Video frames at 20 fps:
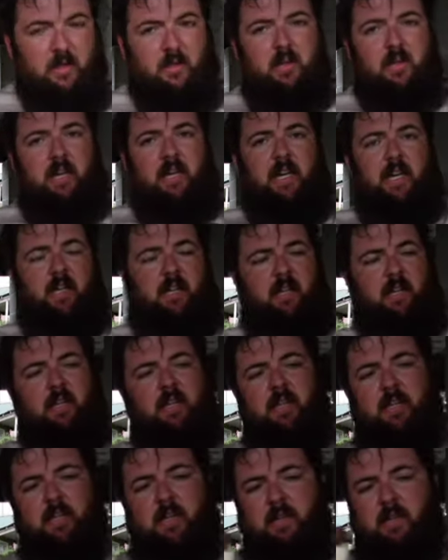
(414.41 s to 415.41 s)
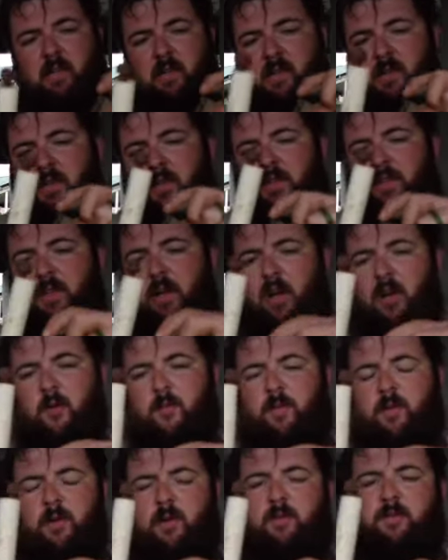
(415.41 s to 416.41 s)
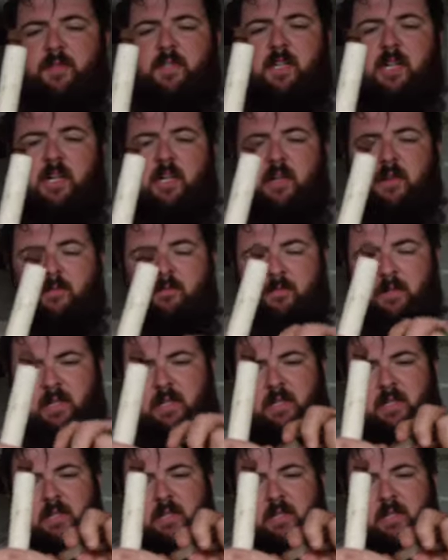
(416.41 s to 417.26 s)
And dog proofs come